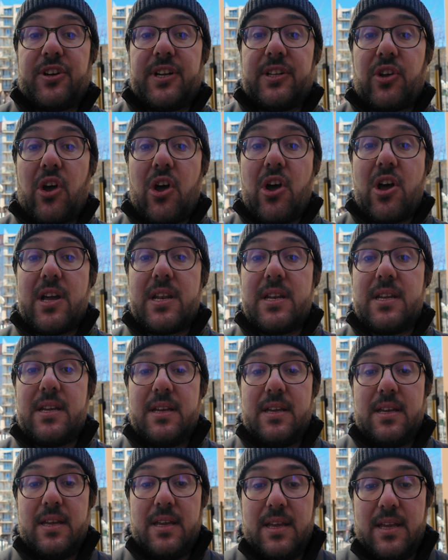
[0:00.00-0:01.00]
it on.
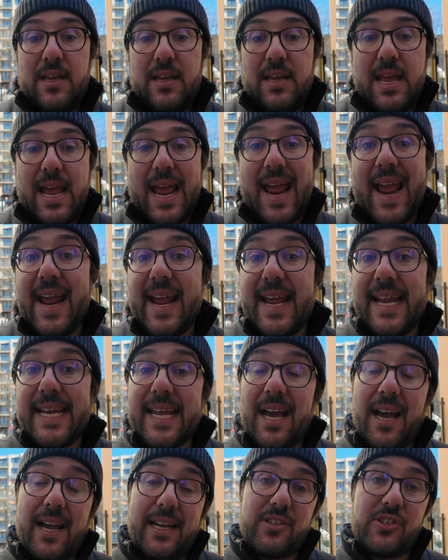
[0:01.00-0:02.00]
And
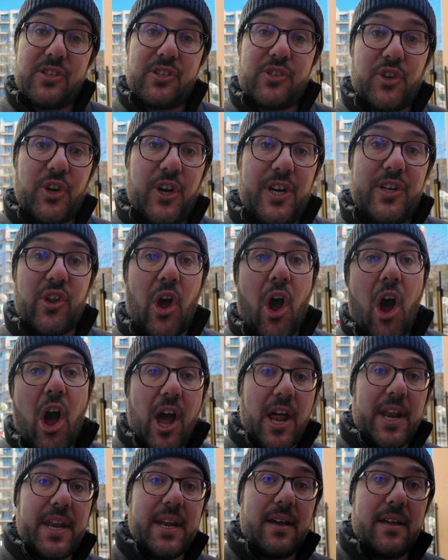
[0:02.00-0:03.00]
I just turned
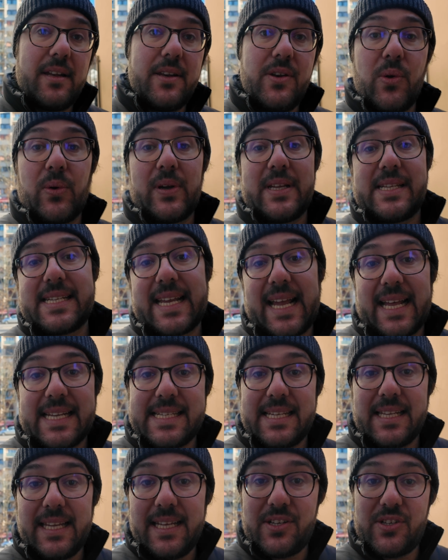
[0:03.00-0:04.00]
on noise
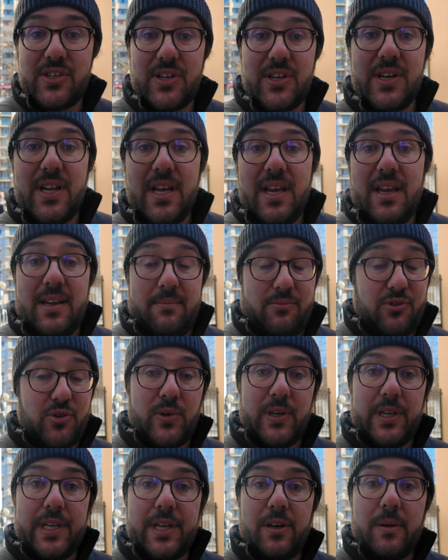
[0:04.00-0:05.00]
cancellation. I'm sure
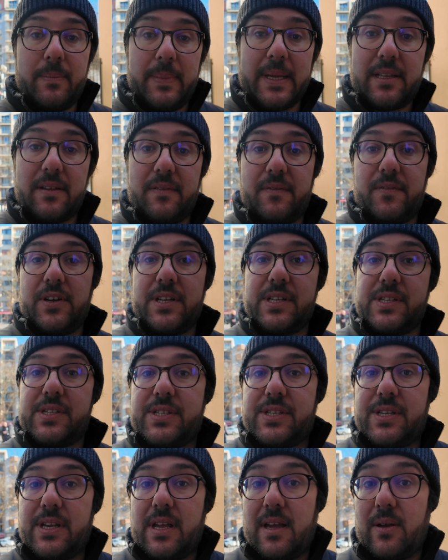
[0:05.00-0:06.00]
you hear a big
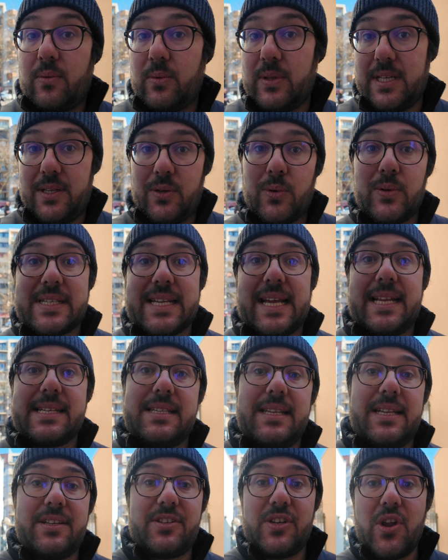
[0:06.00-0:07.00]
difference with the noise
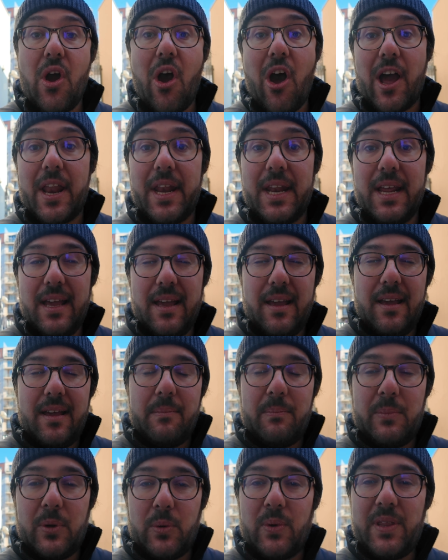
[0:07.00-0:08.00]
cancellation on.
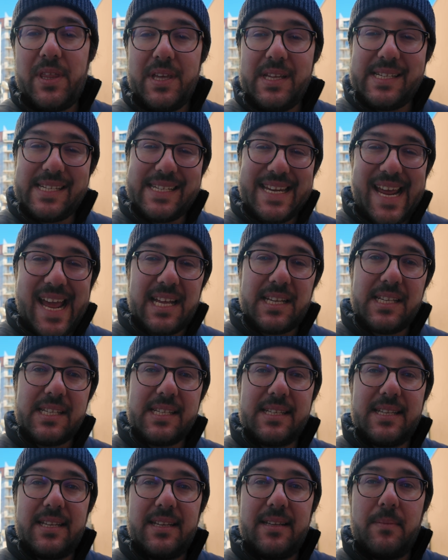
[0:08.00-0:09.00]
But with this
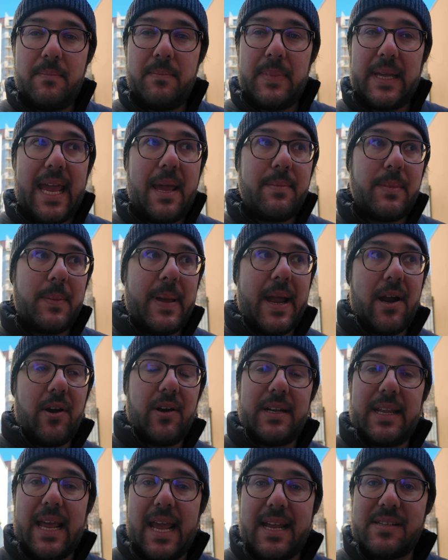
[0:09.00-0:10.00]
test, became
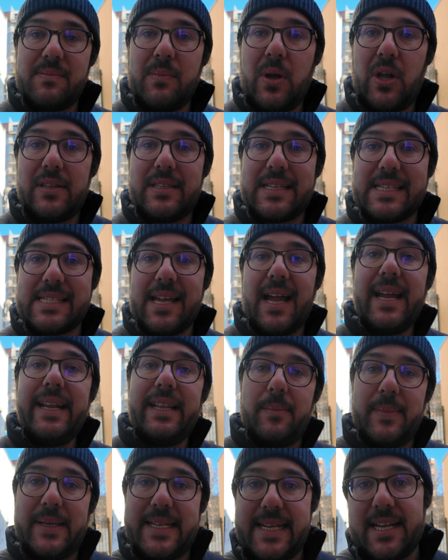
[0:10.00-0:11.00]
apparent a small design
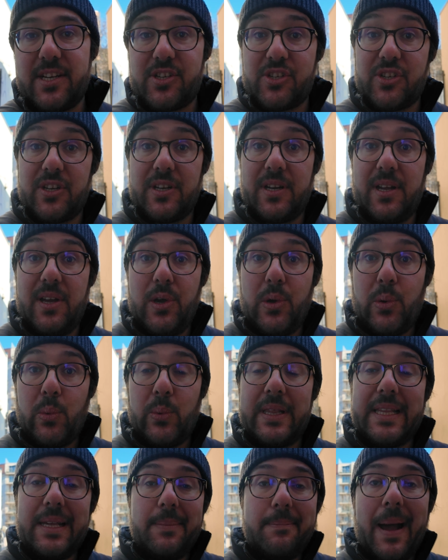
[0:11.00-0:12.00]
limitation
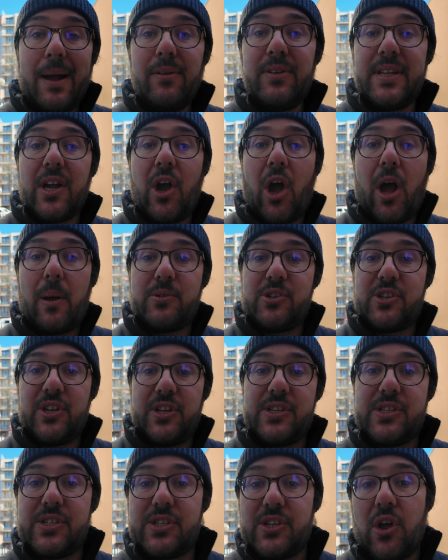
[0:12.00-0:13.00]
with the mounting
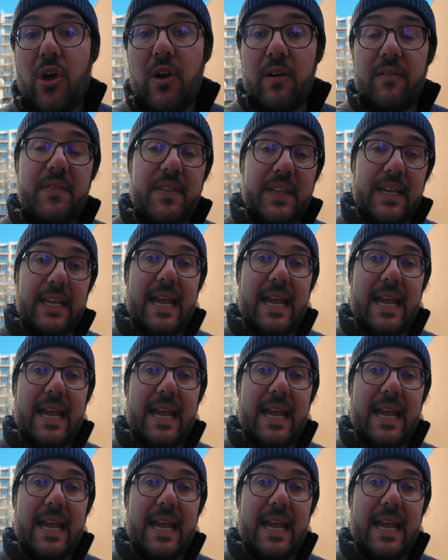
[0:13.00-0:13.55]
options of the